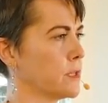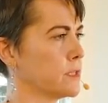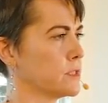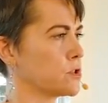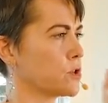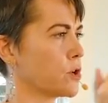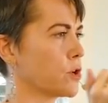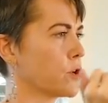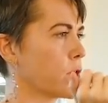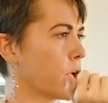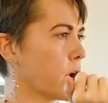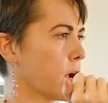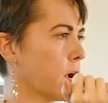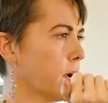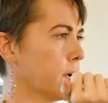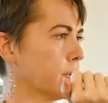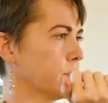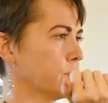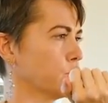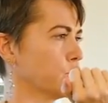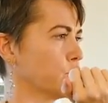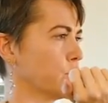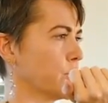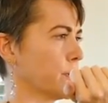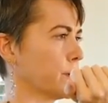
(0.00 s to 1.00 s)
and so you're not
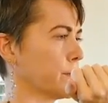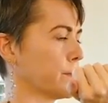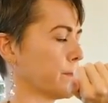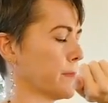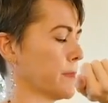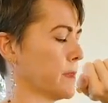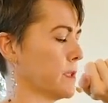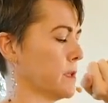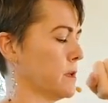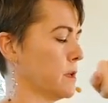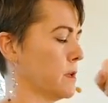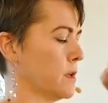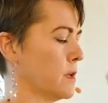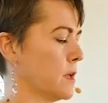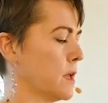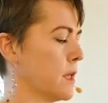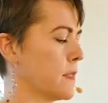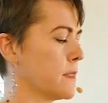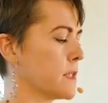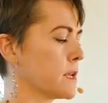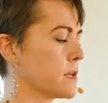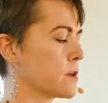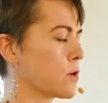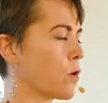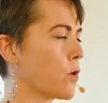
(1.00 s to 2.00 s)
hunching.
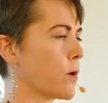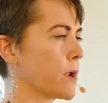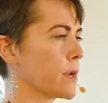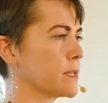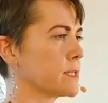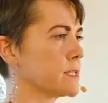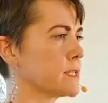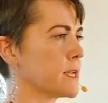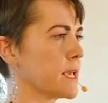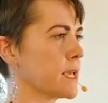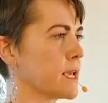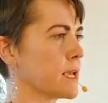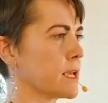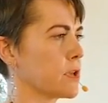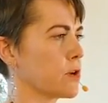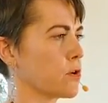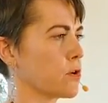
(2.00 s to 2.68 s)
And then go ahead and take